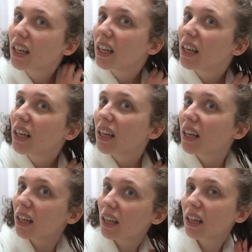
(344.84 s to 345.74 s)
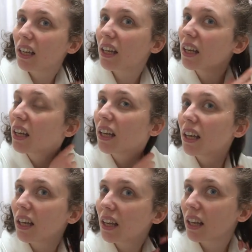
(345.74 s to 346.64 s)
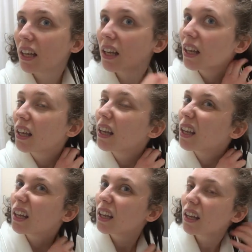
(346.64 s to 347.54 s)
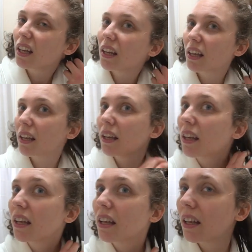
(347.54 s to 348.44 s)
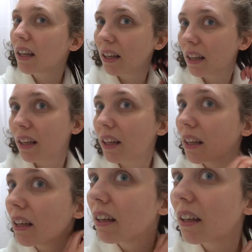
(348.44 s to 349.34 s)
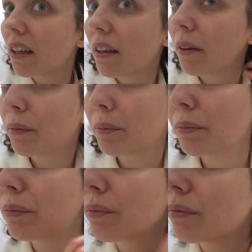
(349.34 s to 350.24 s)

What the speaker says: Nobody speaks.